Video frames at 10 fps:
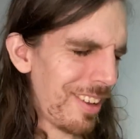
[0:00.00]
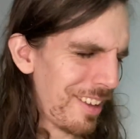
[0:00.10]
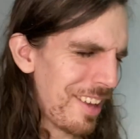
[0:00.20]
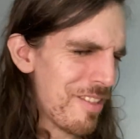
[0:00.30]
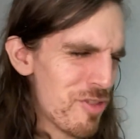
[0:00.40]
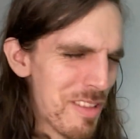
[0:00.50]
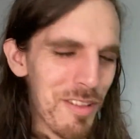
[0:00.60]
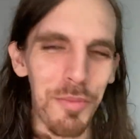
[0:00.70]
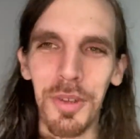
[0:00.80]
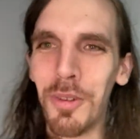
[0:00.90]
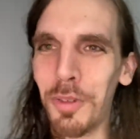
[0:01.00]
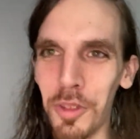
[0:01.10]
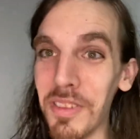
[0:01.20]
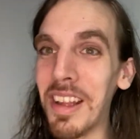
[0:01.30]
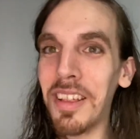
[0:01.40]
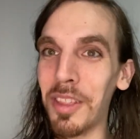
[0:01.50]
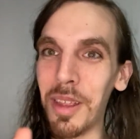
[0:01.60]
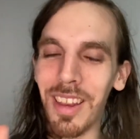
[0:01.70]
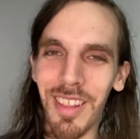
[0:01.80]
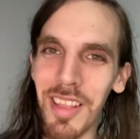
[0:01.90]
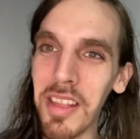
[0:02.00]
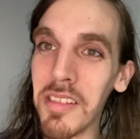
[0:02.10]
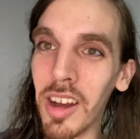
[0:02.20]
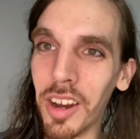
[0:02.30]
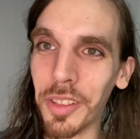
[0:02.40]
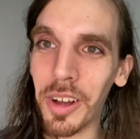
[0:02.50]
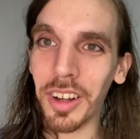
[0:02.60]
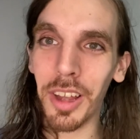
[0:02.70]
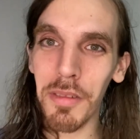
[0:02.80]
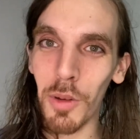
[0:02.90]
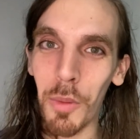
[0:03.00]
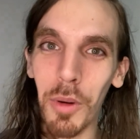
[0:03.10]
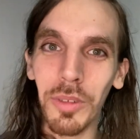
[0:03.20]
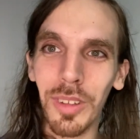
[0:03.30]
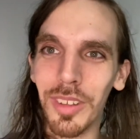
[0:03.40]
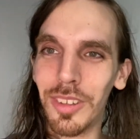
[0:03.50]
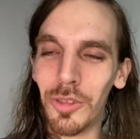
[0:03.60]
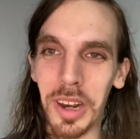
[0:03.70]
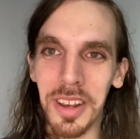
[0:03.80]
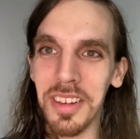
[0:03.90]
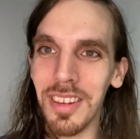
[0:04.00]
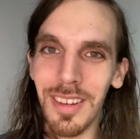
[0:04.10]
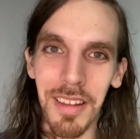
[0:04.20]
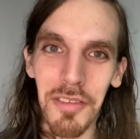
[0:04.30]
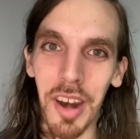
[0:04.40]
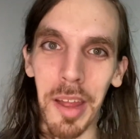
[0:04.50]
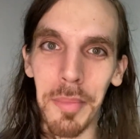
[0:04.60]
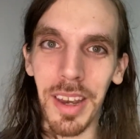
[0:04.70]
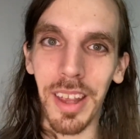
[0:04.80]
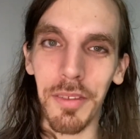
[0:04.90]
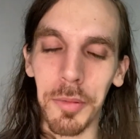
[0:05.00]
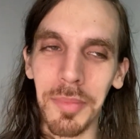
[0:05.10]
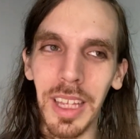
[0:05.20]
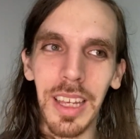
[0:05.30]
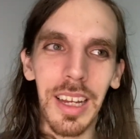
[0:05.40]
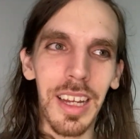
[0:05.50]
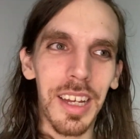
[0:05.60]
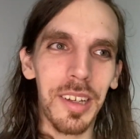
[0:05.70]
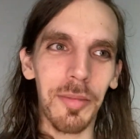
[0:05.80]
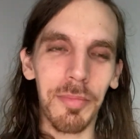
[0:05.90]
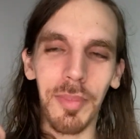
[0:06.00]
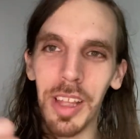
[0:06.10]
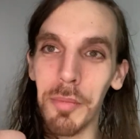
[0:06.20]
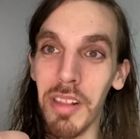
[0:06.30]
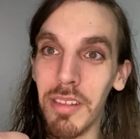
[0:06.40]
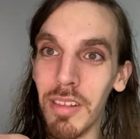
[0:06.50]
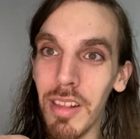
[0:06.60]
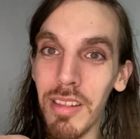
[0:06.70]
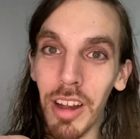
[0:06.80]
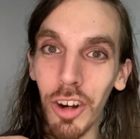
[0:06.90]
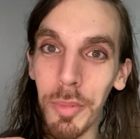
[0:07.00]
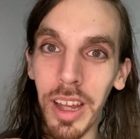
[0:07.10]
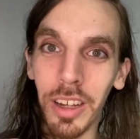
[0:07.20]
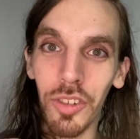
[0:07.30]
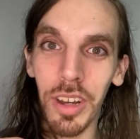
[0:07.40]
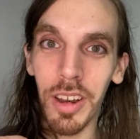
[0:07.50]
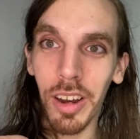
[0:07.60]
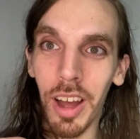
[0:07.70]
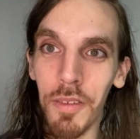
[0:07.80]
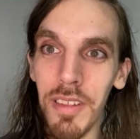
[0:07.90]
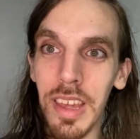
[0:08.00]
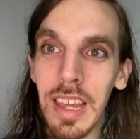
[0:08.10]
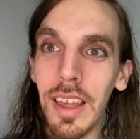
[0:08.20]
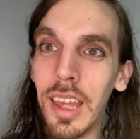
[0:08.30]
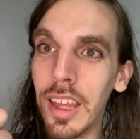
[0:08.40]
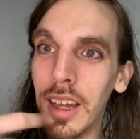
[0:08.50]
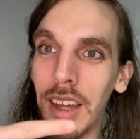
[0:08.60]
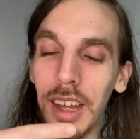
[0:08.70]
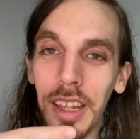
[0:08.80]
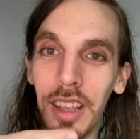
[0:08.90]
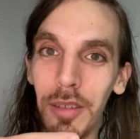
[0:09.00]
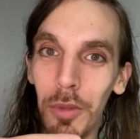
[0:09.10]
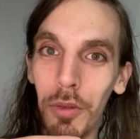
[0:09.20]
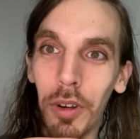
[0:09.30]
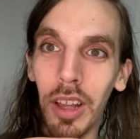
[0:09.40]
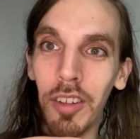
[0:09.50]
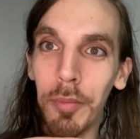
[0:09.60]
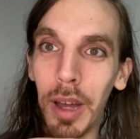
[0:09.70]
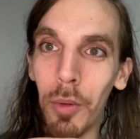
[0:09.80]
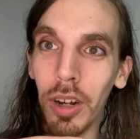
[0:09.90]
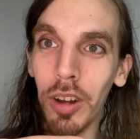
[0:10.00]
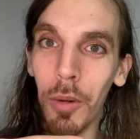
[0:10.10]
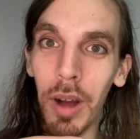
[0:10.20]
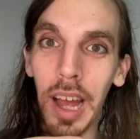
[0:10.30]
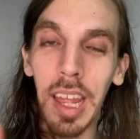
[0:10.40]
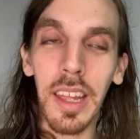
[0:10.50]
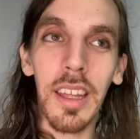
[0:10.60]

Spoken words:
it's just so beautiful. There's not, this has gone on long enough, so I won't try to describe any of them. But Stalker by Andrei Tarkovsky, In the Mood for Love by Wong Kar-wai,